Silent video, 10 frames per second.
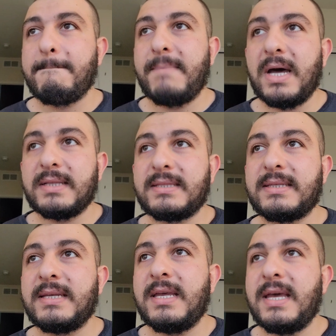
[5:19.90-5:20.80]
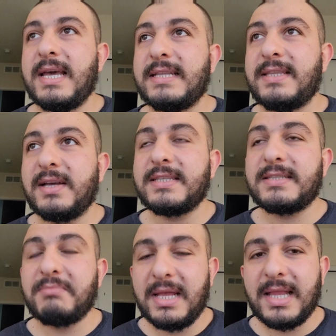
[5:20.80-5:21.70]
but it does
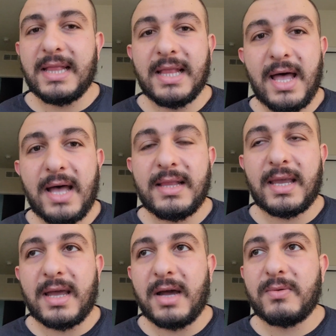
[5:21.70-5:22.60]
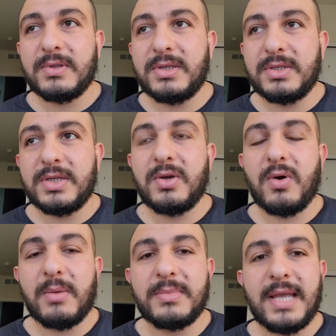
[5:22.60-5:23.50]
smell a lot like Acqua di
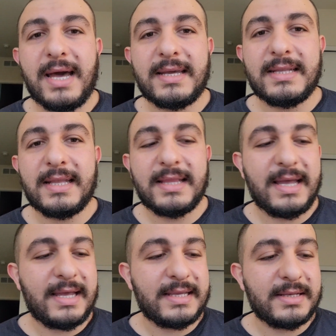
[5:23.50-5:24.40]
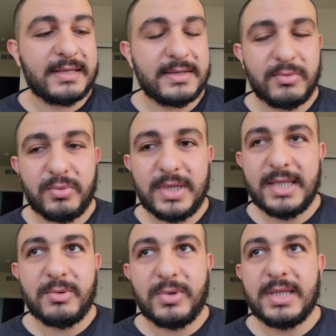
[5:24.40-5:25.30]
Gio. I'm not gonna lie, it
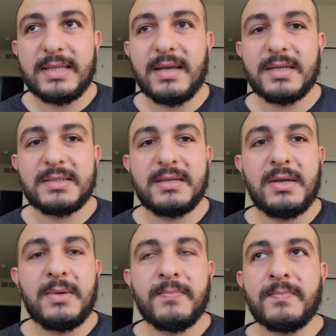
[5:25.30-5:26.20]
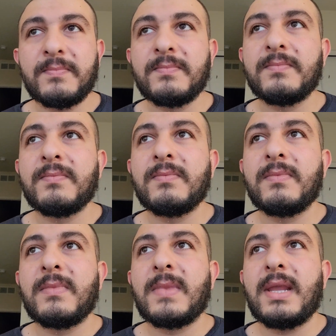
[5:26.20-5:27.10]
really, really does.
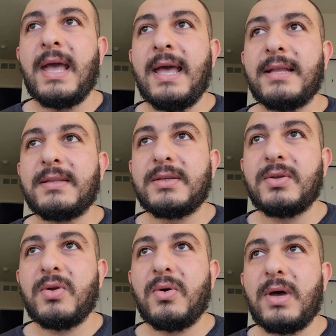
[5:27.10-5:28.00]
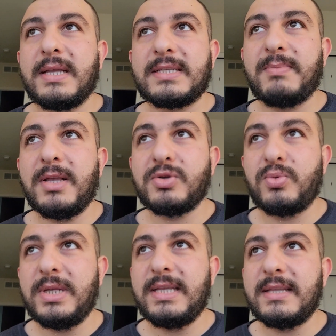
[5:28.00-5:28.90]
And you know, it smells
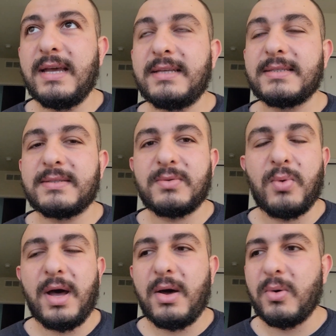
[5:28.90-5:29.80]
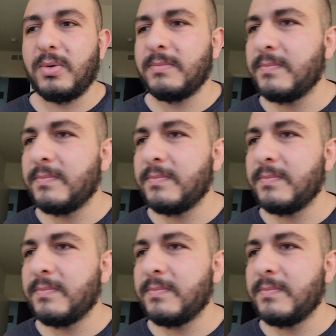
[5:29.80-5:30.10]
really nice. Wow.